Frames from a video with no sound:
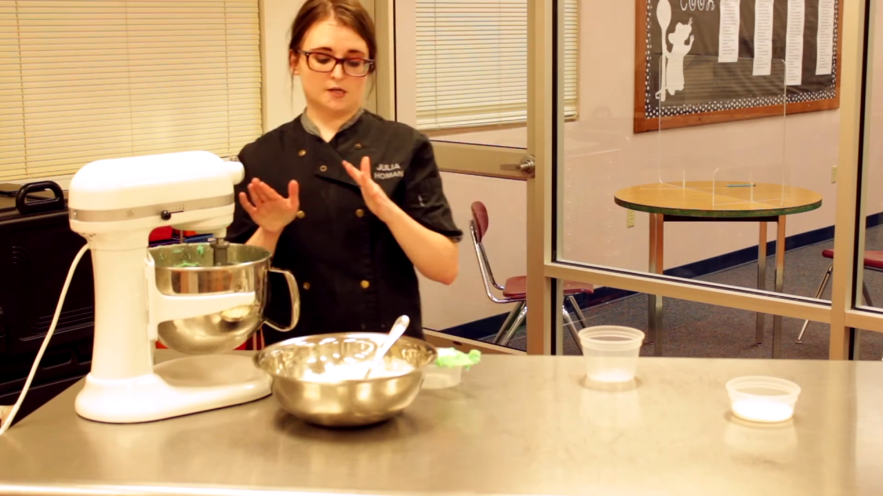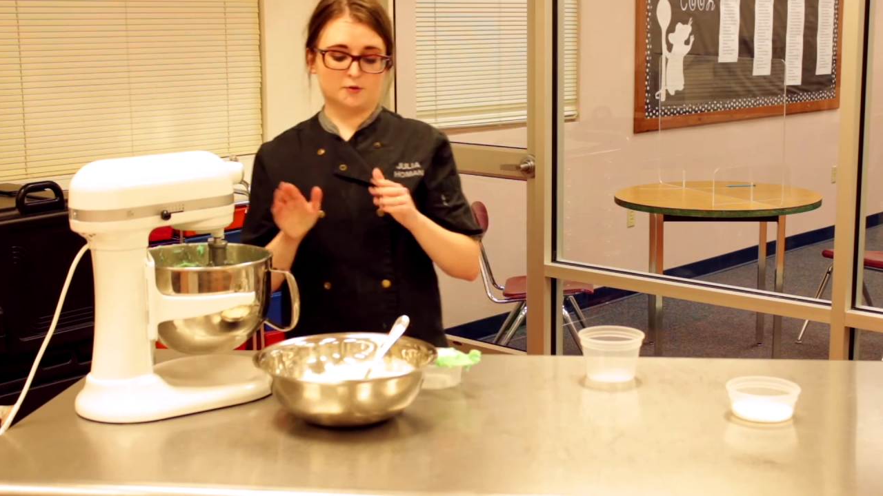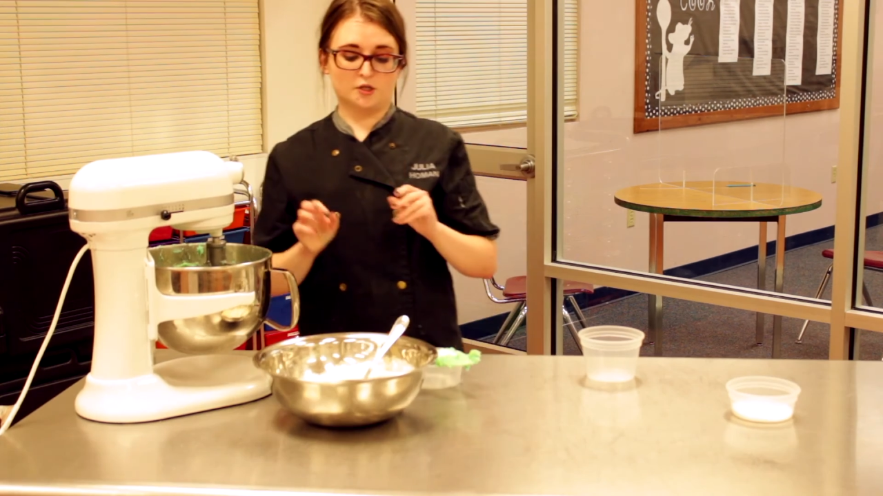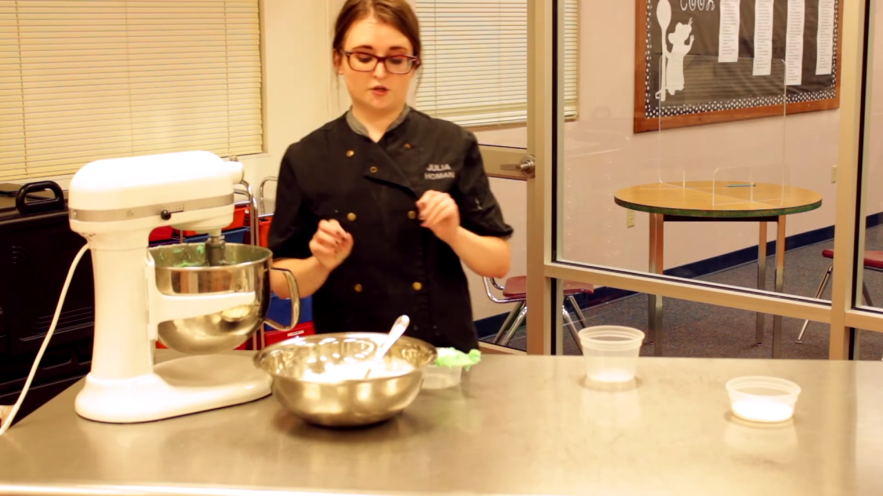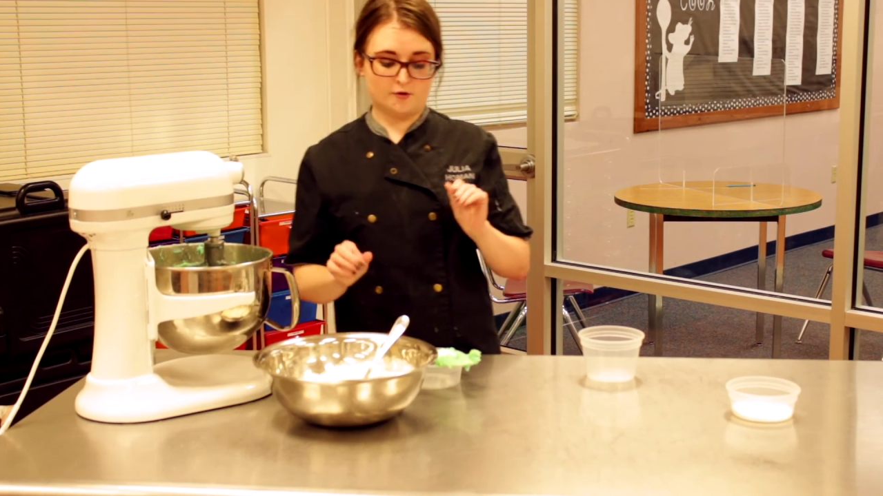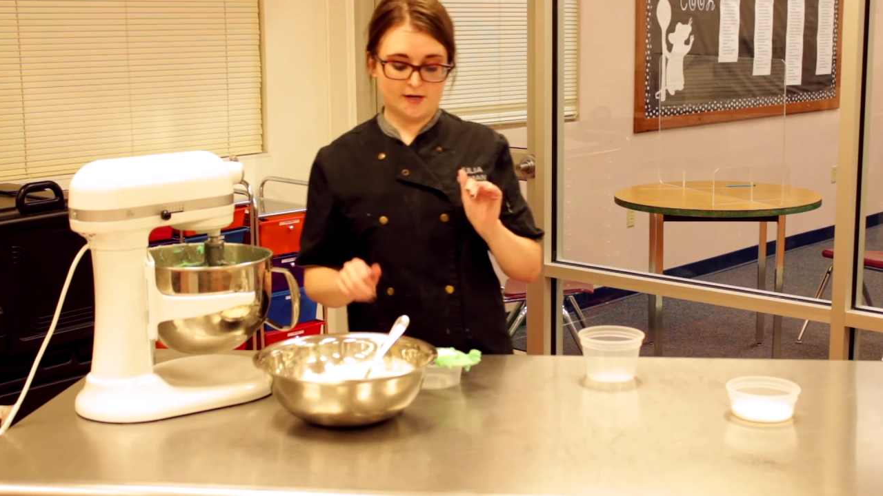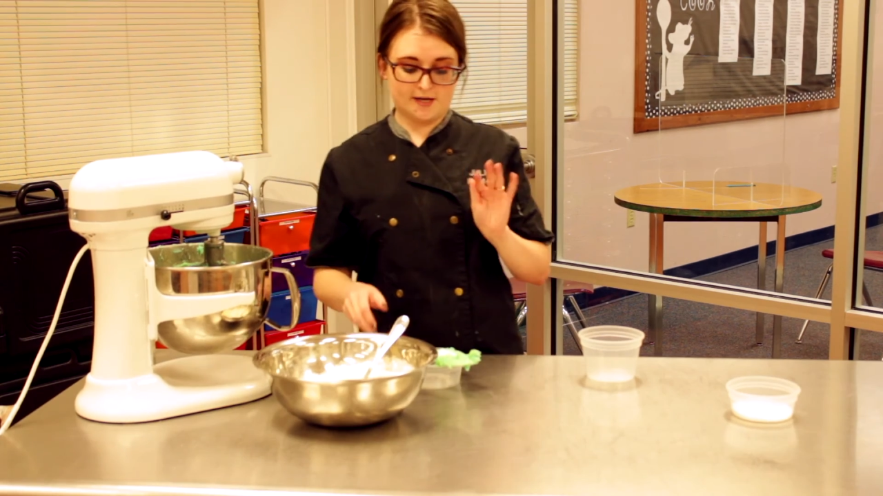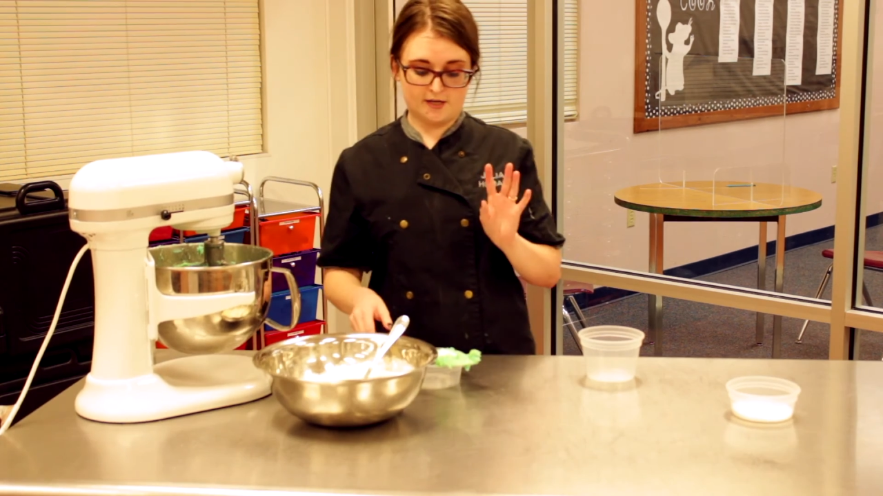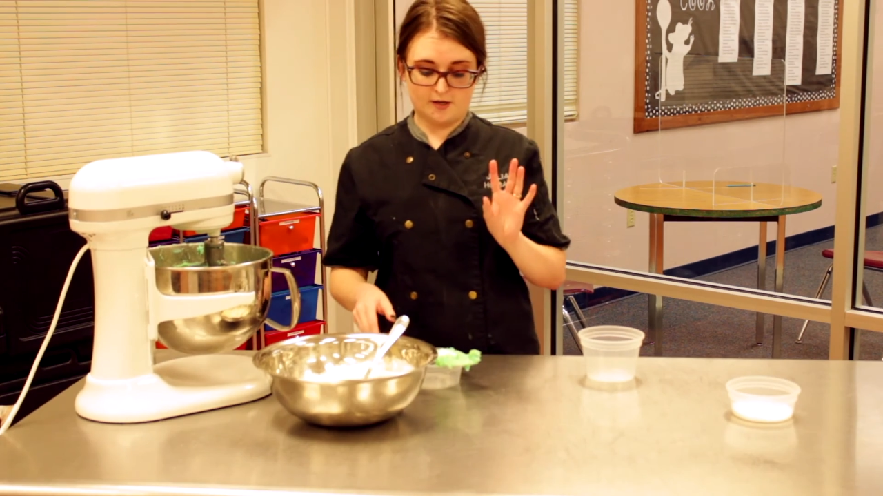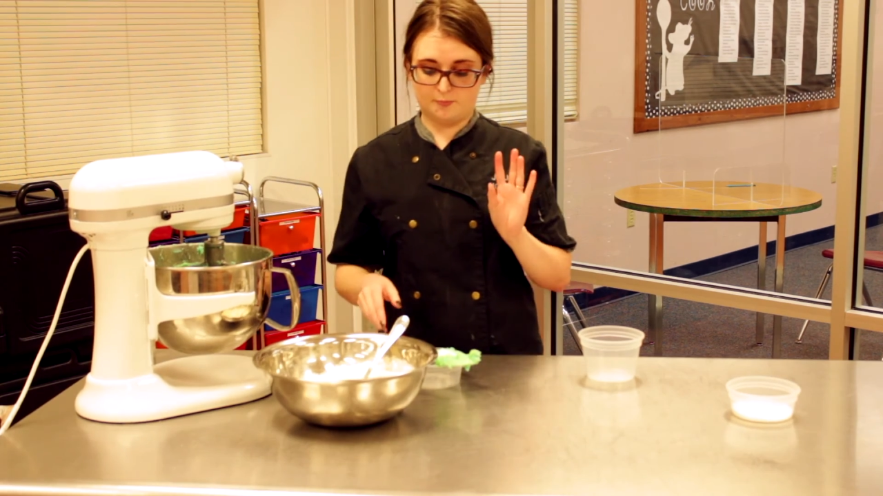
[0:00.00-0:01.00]
I'm going to go
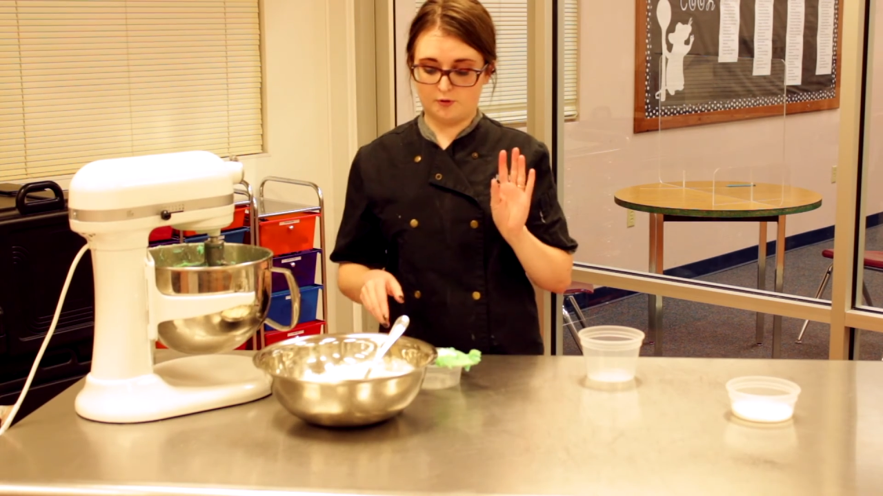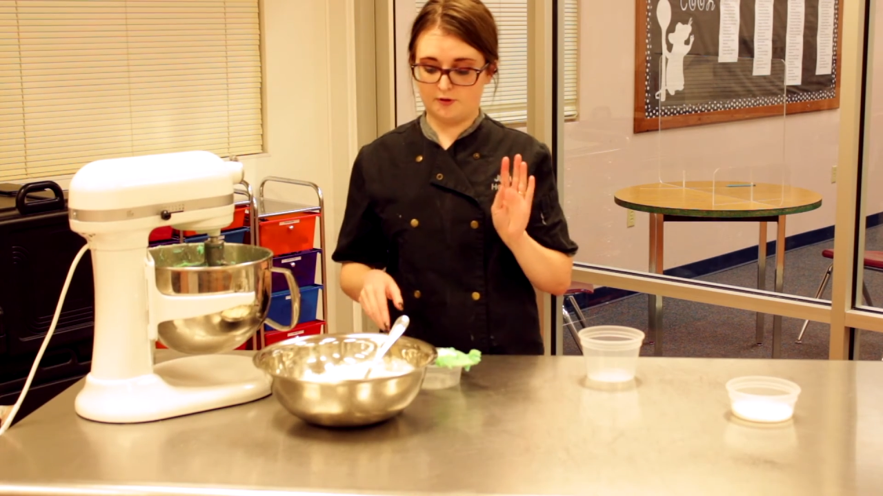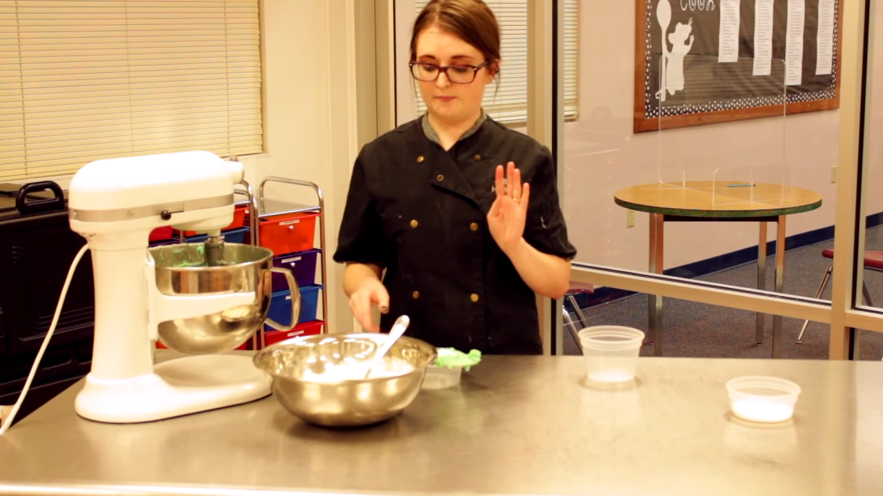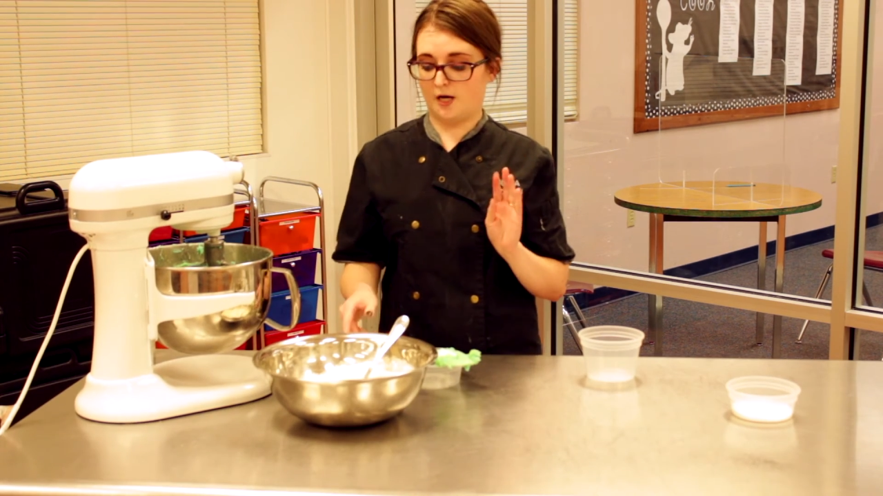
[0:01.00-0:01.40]
ahead and put